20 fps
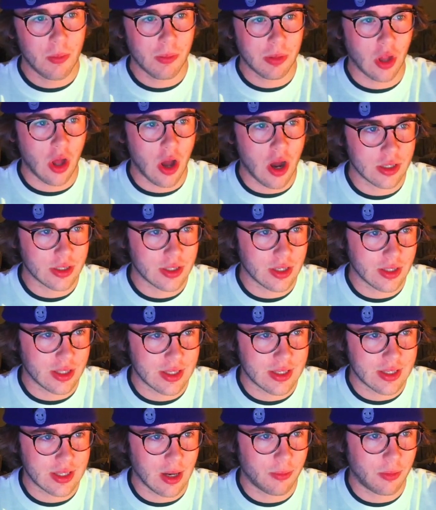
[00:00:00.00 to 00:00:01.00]
belongs on
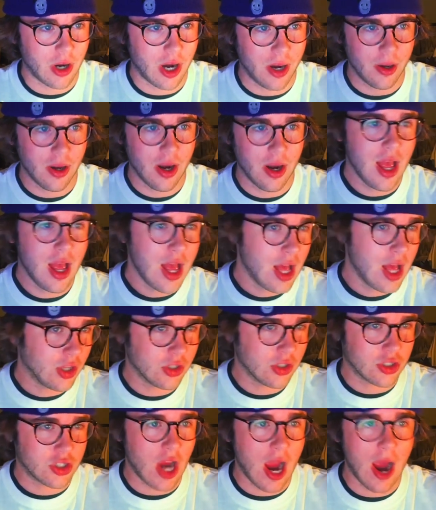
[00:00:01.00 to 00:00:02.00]
this subreddit. A little
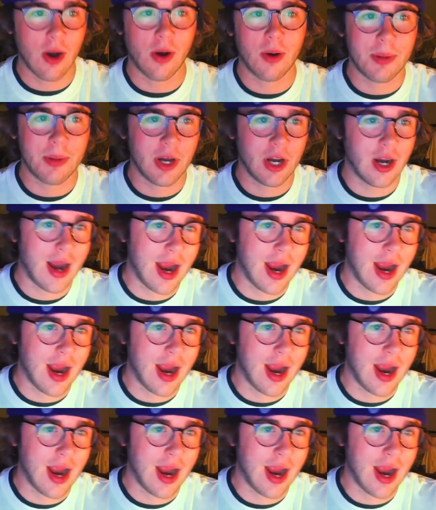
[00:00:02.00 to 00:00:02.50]
shower beer